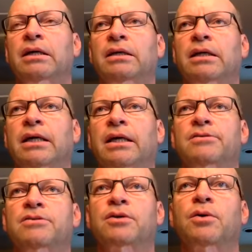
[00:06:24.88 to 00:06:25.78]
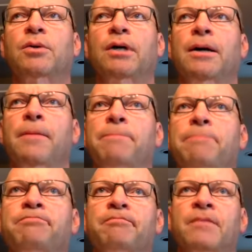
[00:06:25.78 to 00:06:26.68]
And so um,
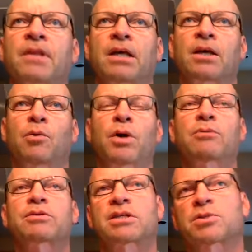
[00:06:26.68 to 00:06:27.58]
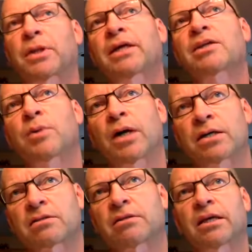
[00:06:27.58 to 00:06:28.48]
when it was explained to
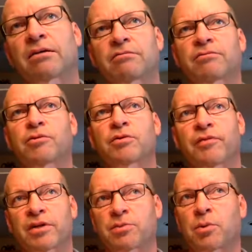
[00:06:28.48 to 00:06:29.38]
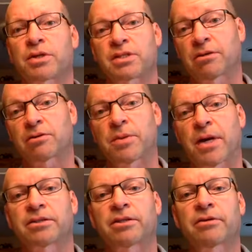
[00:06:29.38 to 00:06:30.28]
us that fruit and vegetable rinse kills
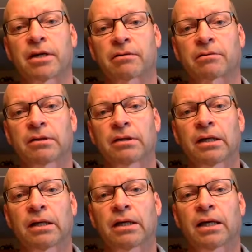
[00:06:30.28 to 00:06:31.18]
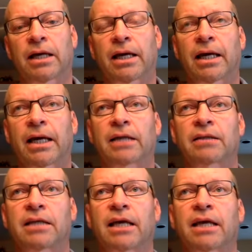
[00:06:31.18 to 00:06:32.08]
bacteria,
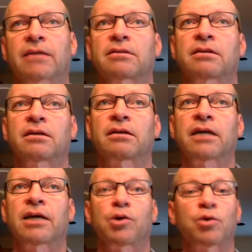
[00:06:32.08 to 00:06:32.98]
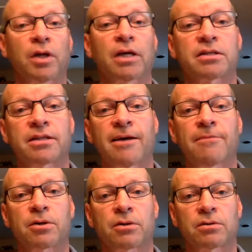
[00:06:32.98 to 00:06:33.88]
and it it neutralizes
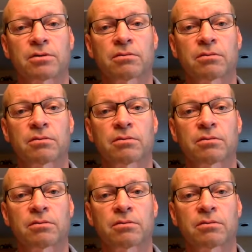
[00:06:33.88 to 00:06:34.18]
chemicals.